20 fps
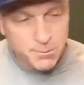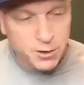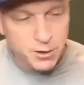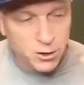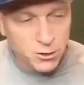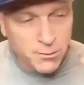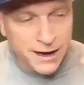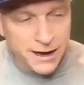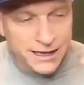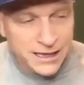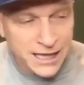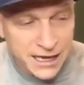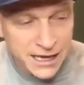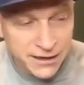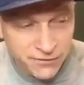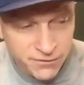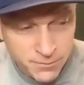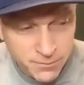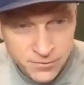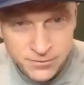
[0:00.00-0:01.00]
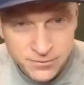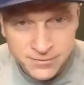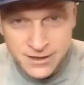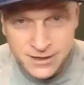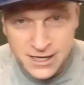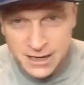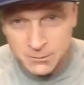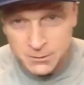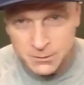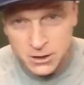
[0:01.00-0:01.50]
build my life,
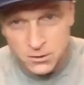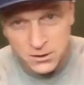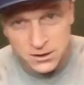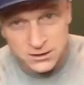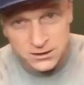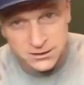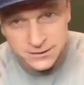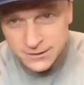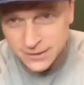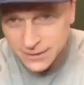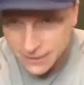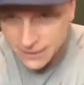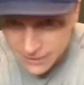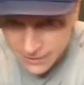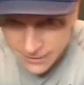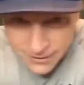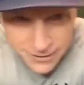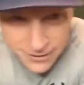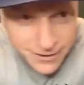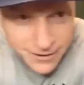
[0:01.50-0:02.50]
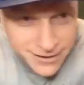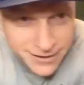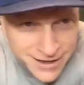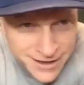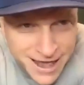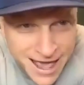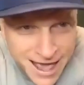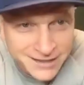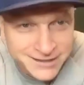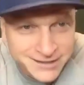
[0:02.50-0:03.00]
Tim Lucas.
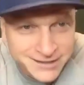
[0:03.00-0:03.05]
Next. That's